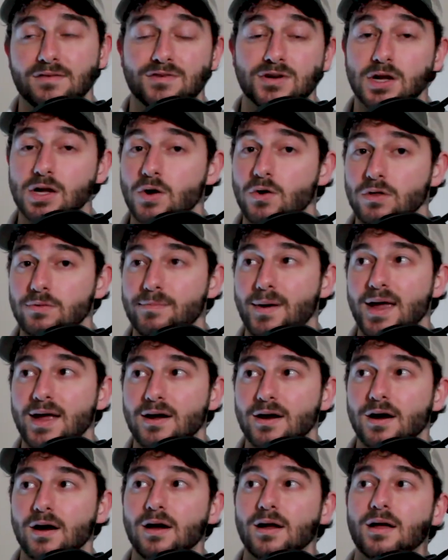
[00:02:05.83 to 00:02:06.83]
If you don't go with
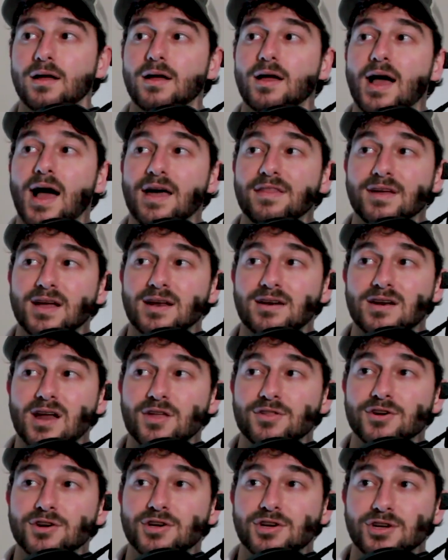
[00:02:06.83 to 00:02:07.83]
Baker, I think
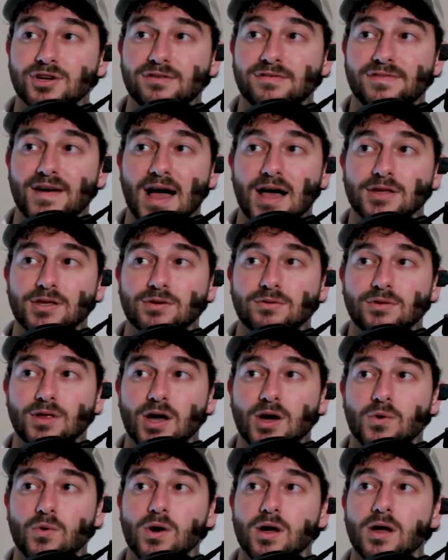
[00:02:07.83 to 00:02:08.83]
another good value,
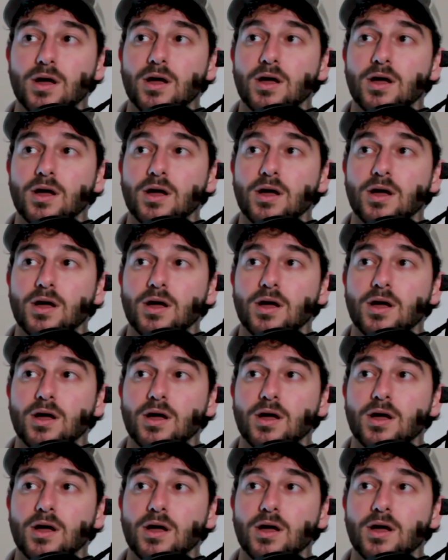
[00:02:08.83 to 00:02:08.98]
though,